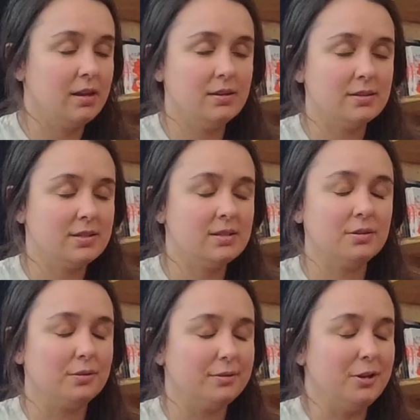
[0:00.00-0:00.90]

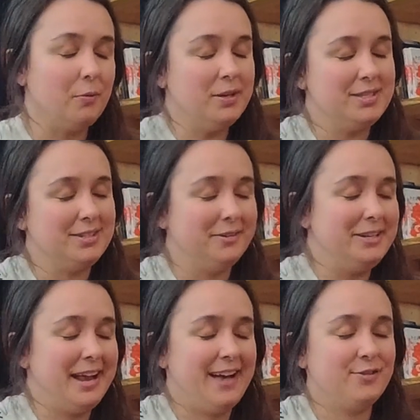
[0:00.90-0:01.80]
still, we still
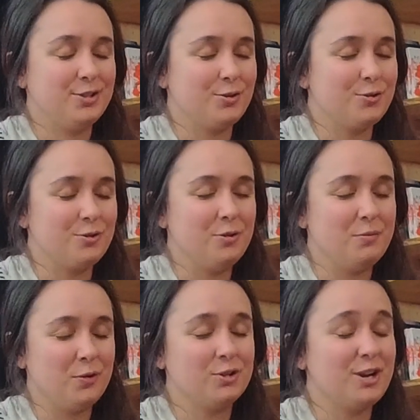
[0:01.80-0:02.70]
need to have the surgical
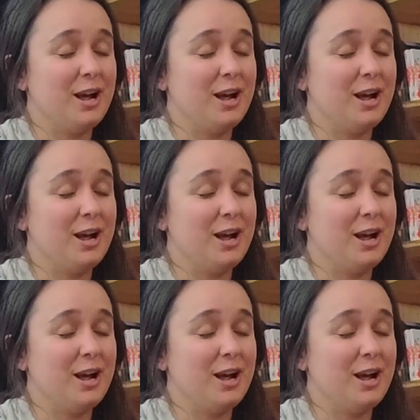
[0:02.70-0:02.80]
abortion